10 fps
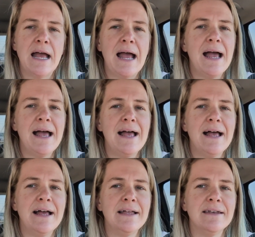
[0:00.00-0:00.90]

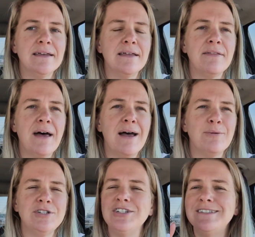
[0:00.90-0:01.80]
and that
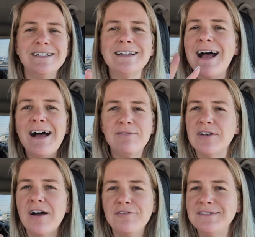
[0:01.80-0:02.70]
we just didn't have
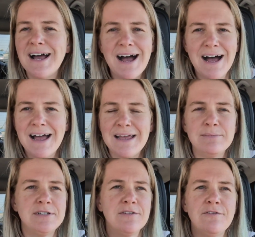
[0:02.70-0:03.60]
enough
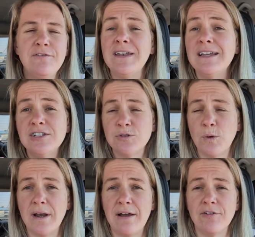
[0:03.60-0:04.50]
time to finish
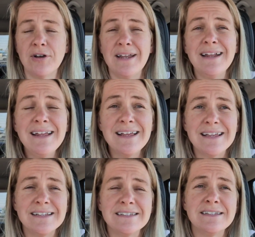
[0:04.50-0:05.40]
whatever it
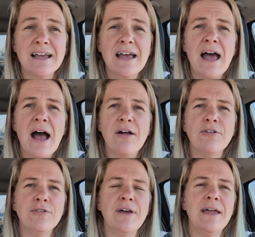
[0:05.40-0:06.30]
is,
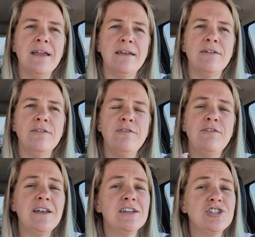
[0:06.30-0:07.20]
other than
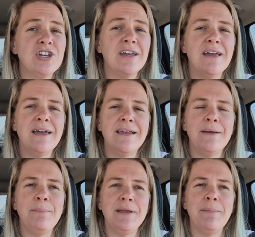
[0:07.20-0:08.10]
finish it and
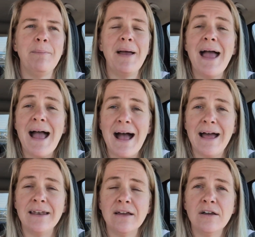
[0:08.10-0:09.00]
it be
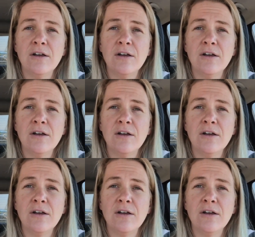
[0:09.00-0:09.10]
bad.